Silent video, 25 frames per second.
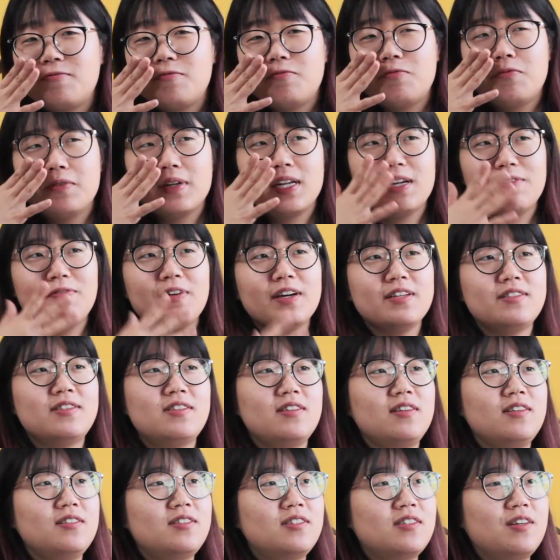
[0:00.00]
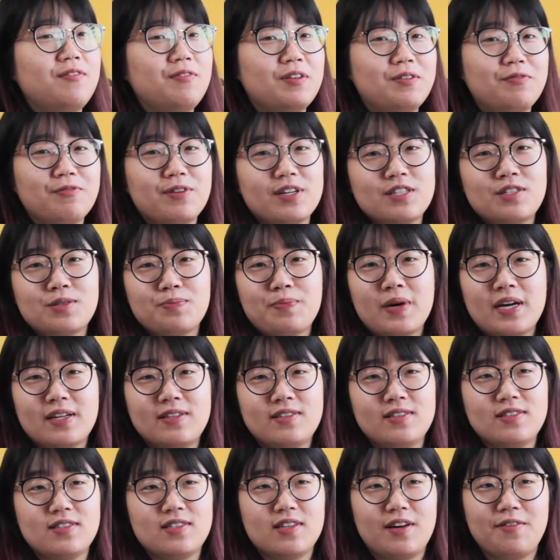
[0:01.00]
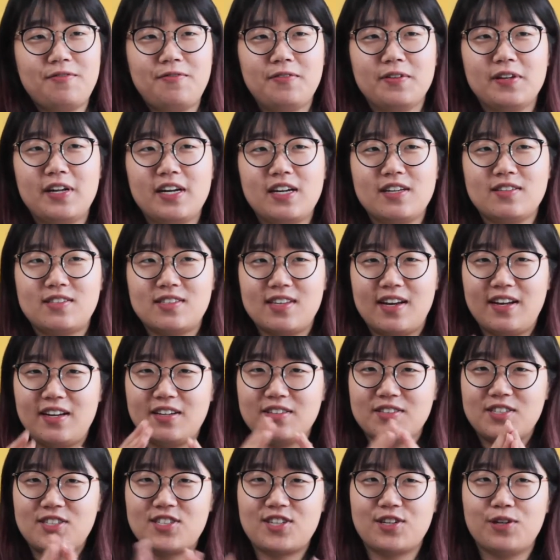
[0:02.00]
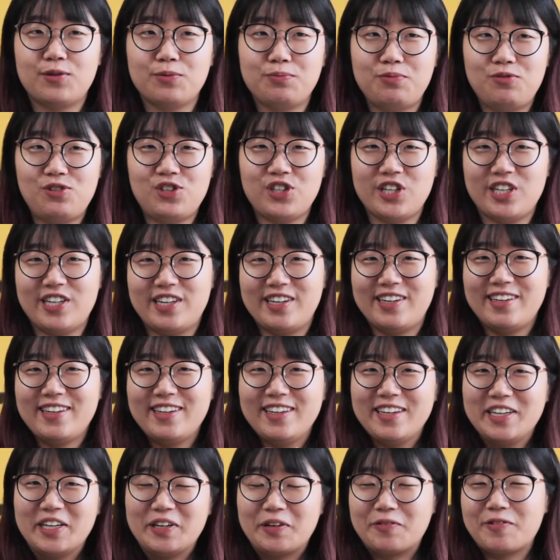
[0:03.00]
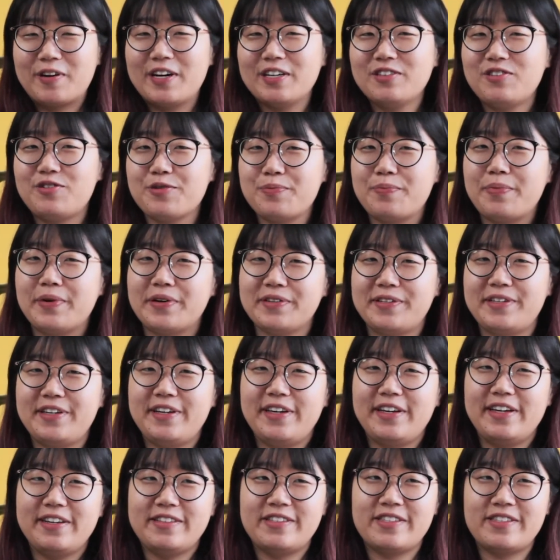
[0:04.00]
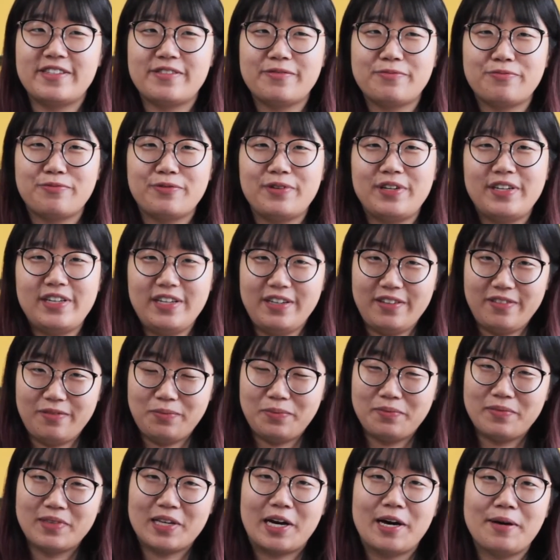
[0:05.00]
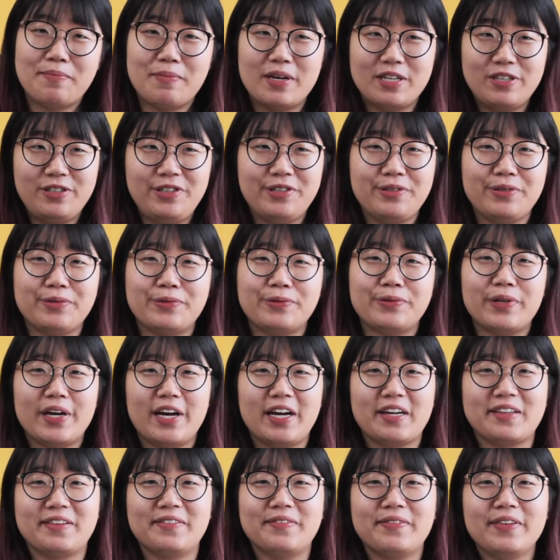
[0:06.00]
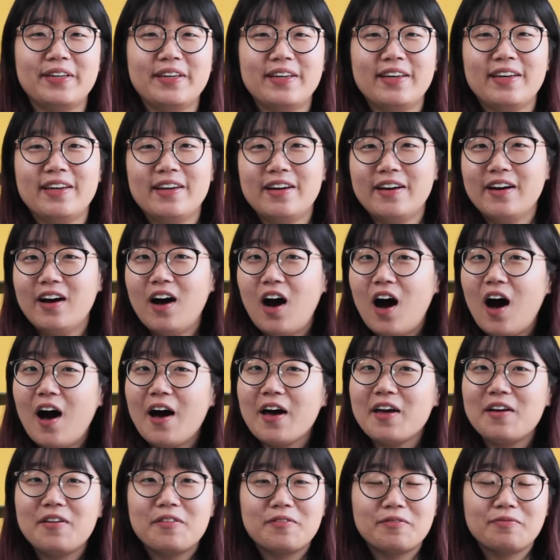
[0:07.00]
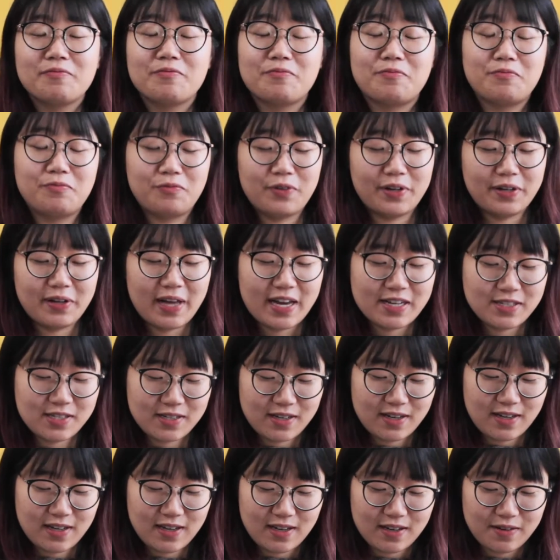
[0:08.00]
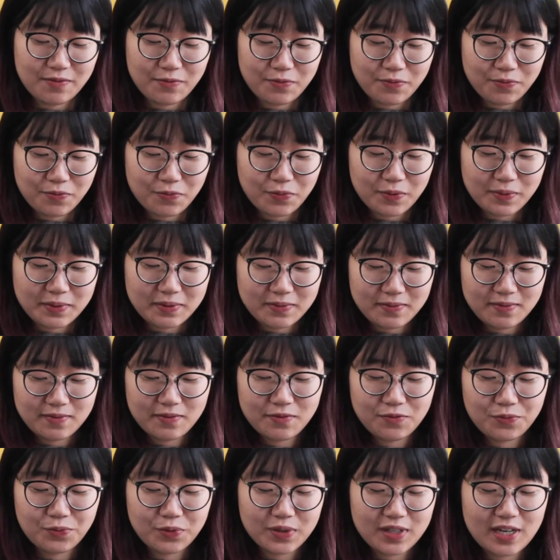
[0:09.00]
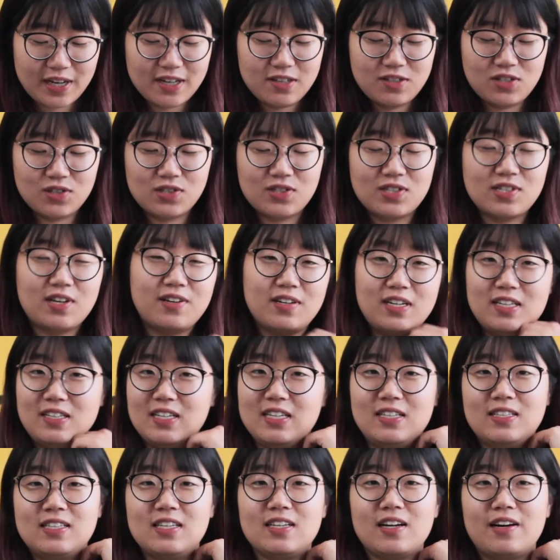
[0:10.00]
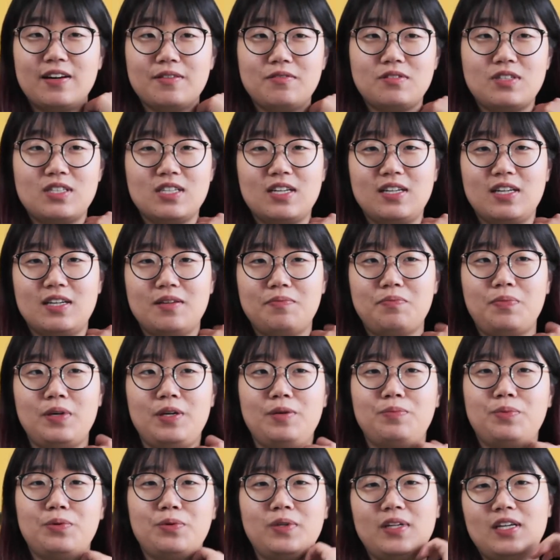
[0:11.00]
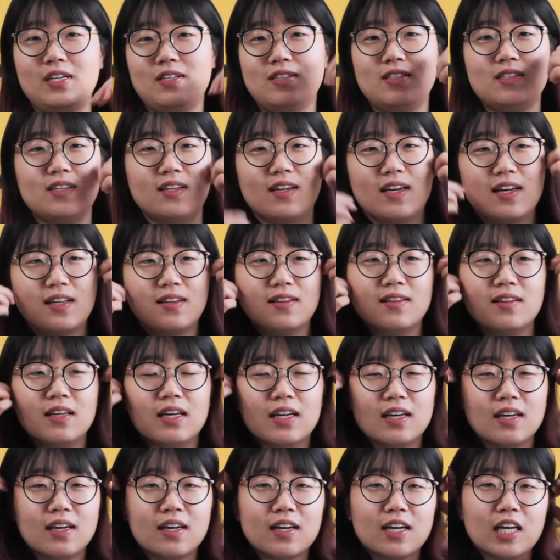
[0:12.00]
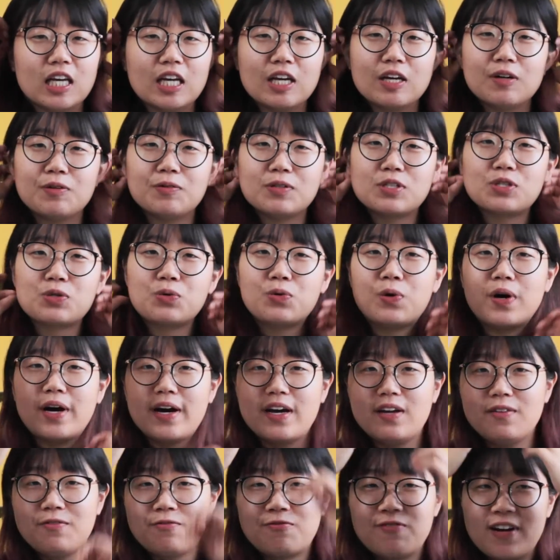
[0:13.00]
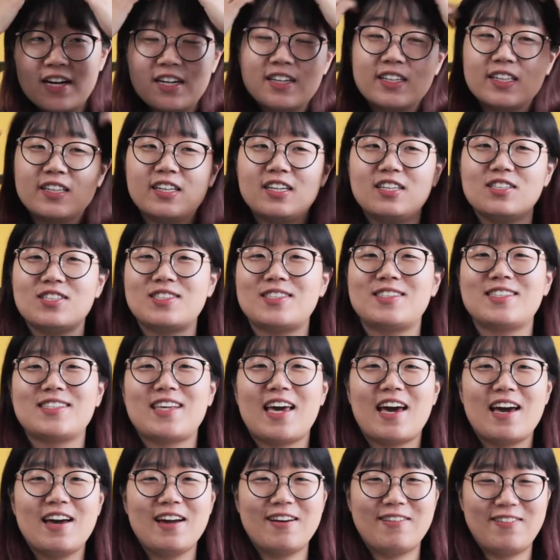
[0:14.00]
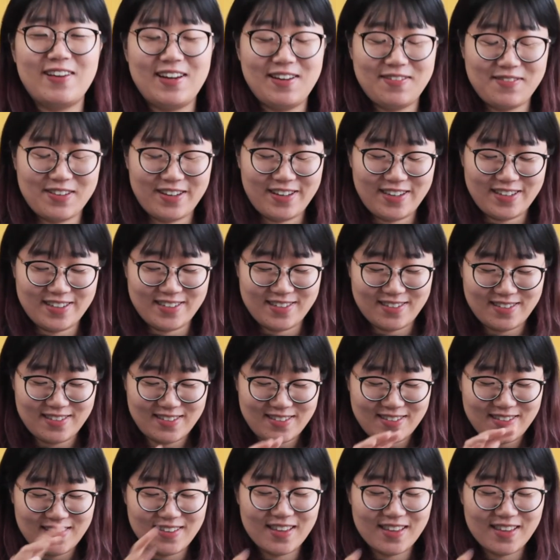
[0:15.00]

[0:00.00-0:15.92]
Whenever I see Stephen West patterns, I feel like it's like a sculpture around your body. It's really dimensional, and when I just started knitting, I've seen people knitting, and it was quite frankly scary because